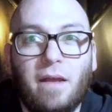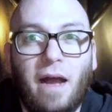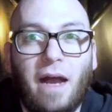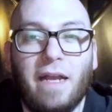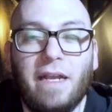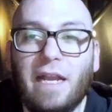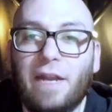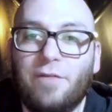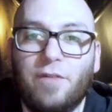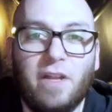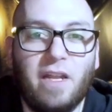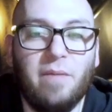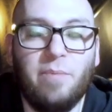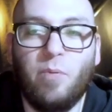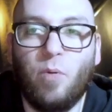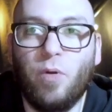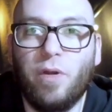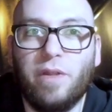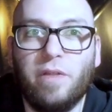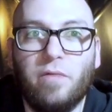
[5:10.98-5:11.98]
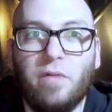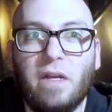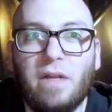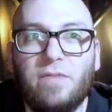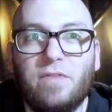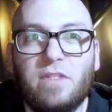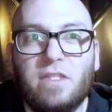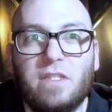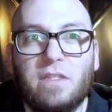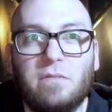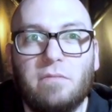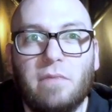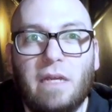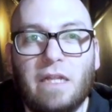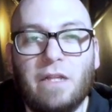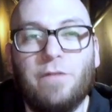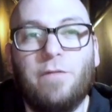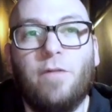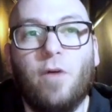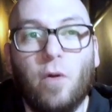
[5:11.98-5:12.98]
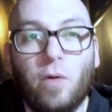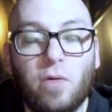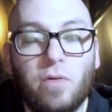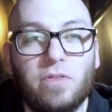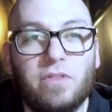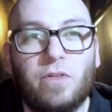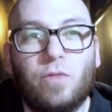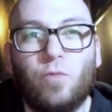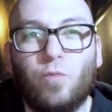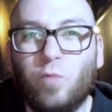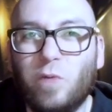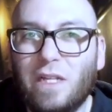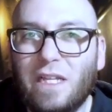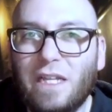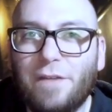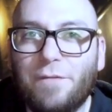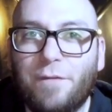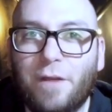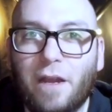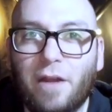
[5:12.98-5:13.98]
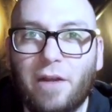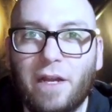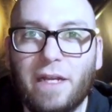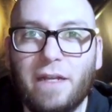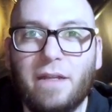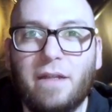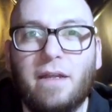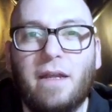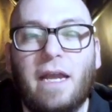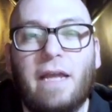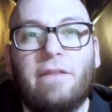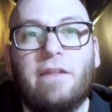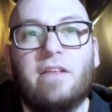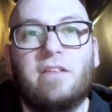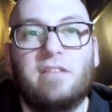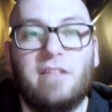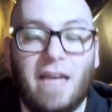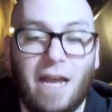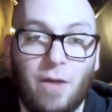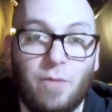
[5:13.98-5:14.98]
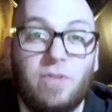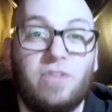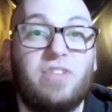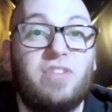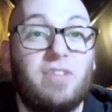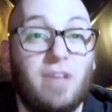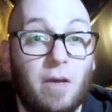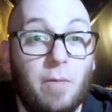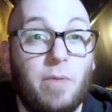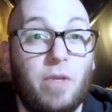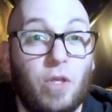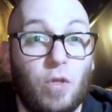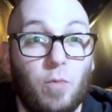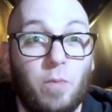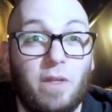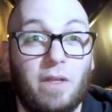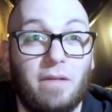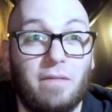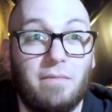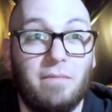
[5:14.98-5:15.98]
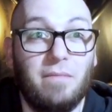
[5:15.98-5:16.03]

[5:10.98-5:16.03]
I never get bored of the riffs, and the vocals are really varied, and they sound subhuman.